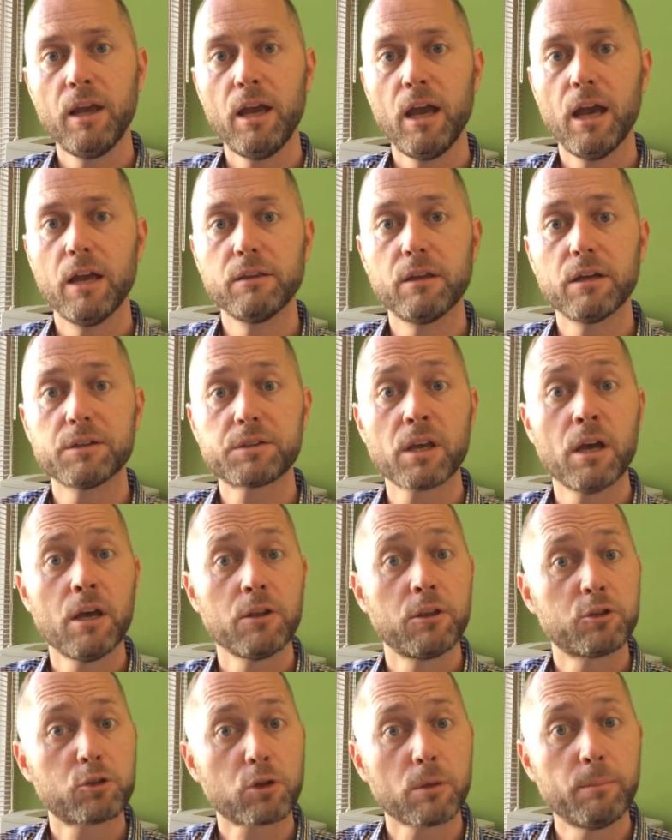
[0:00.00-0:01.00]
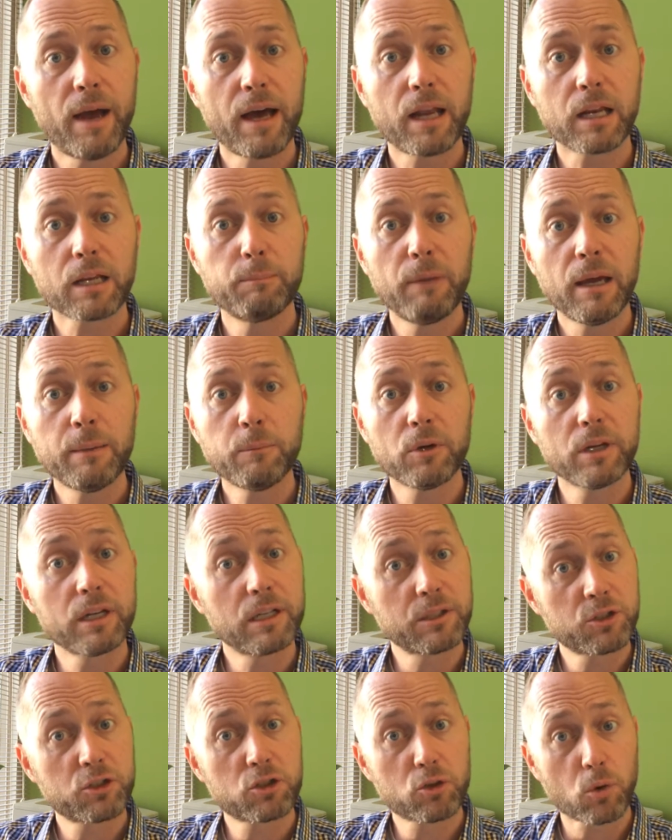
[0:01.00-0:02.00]
And thus, the traumatic memory
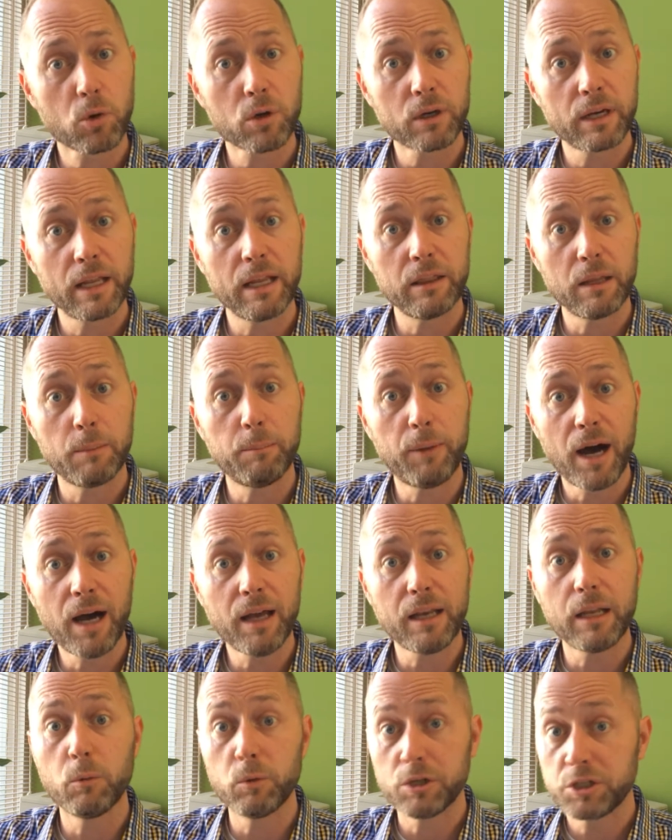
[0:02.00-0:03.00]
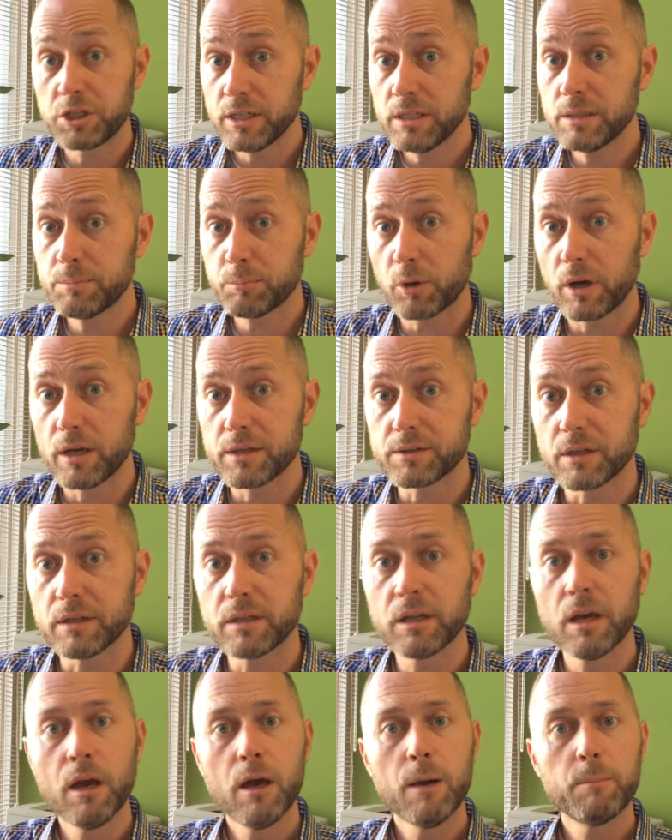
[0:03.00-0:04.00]
gets stored in the body, which is present,
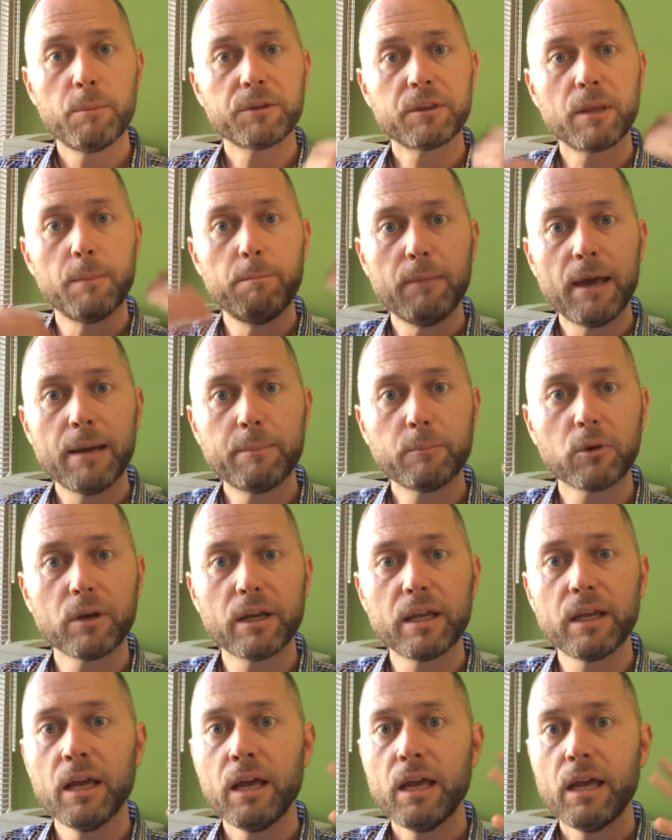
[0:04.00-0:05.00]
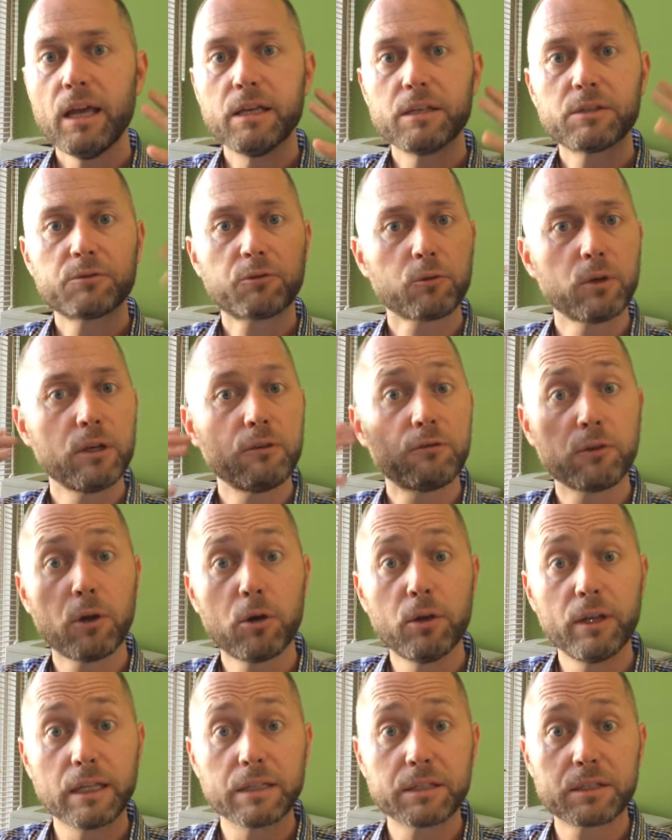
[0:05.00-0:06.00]
but the memory is
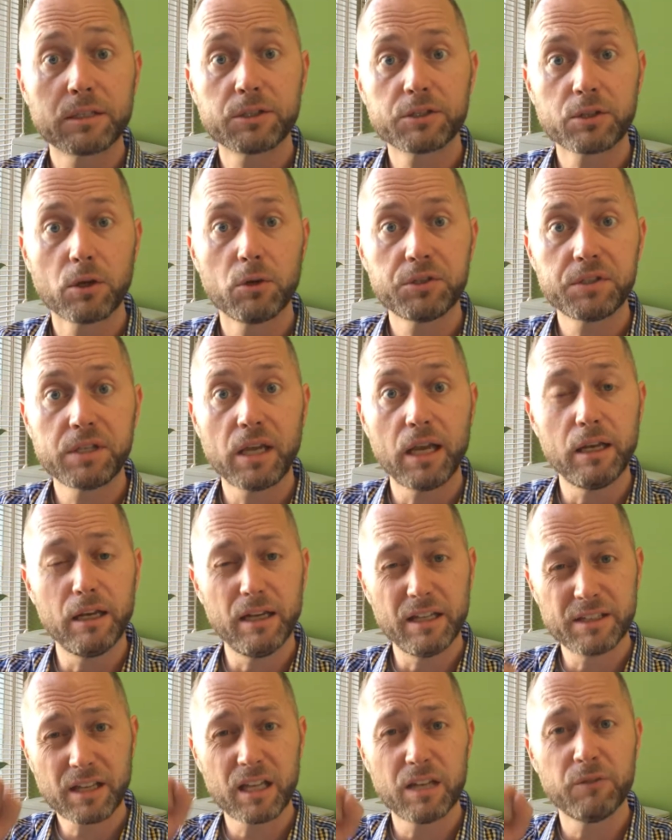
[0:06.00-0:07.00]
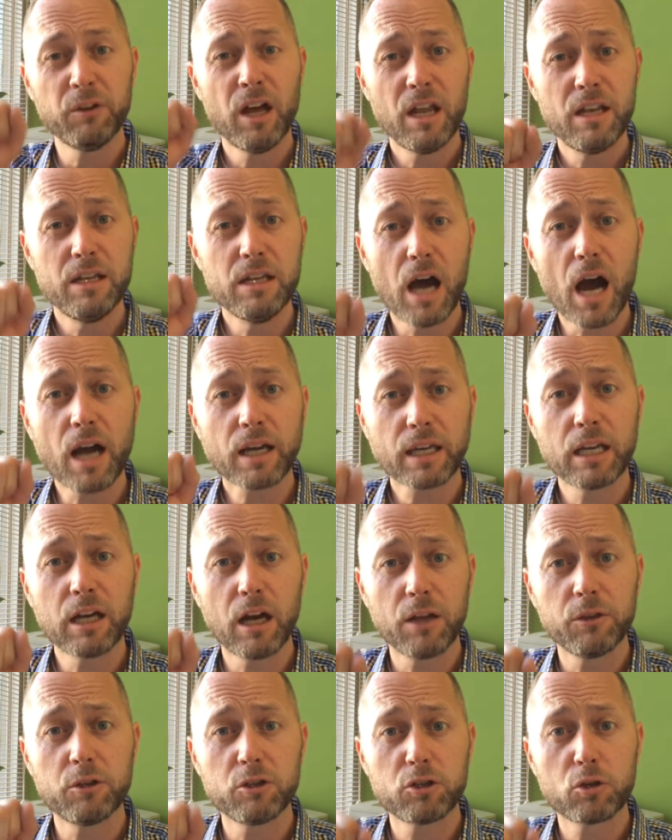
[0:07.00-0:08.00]
free-floating, it's dissociated. It's kind of knocking
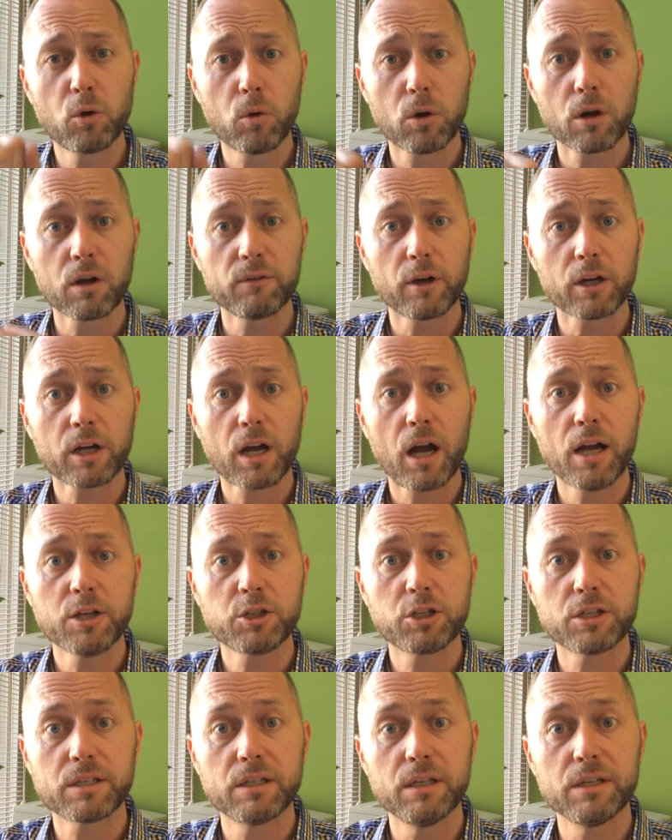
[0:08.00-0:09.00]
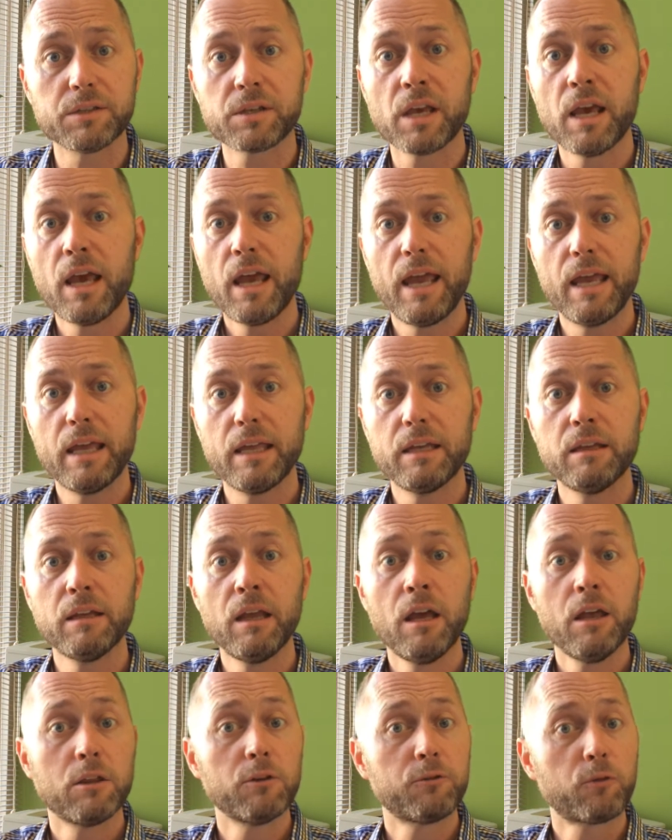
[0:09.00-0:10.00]
on the door of our consciousness
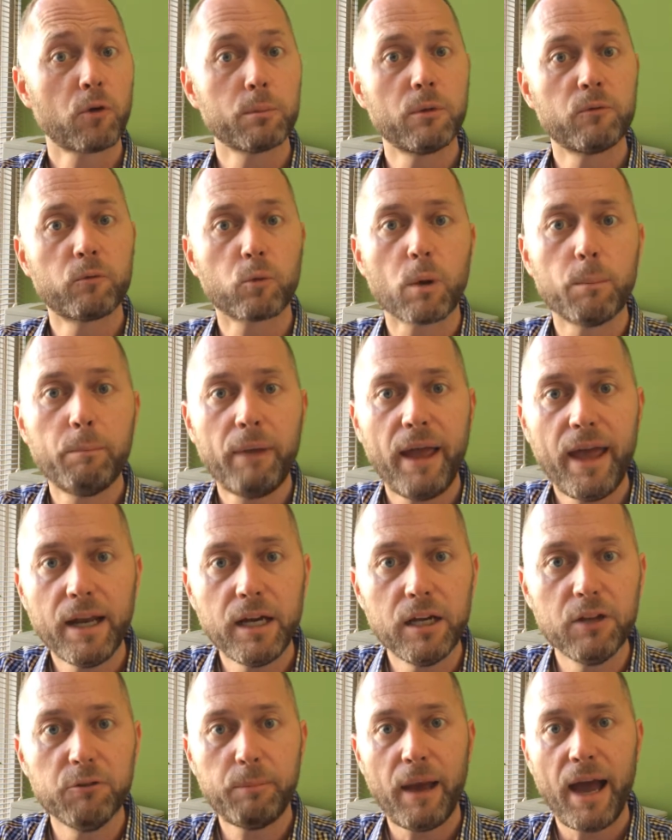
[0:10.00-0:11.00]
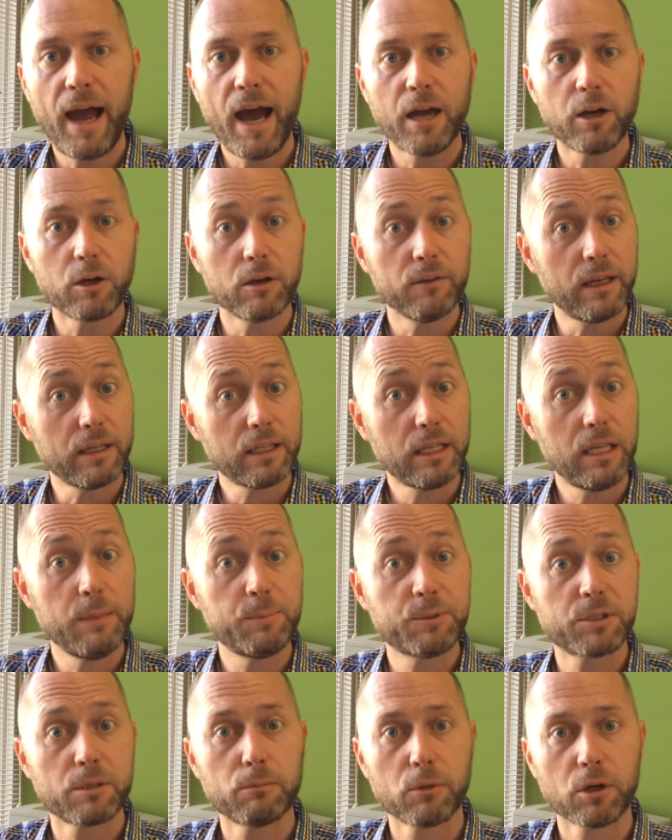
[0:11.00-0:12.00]
in the form of a repetitive pattern that
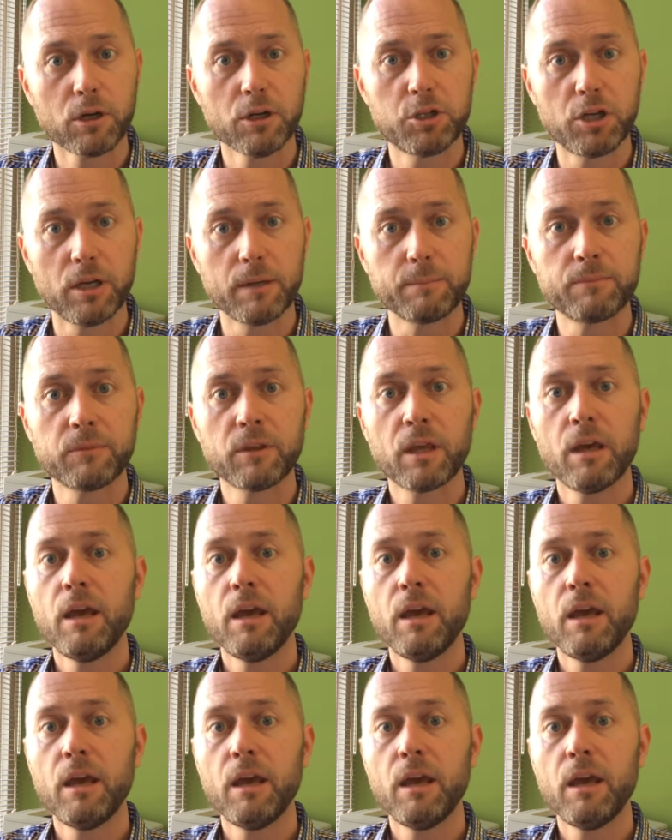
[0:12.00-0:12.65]
keeps emerging.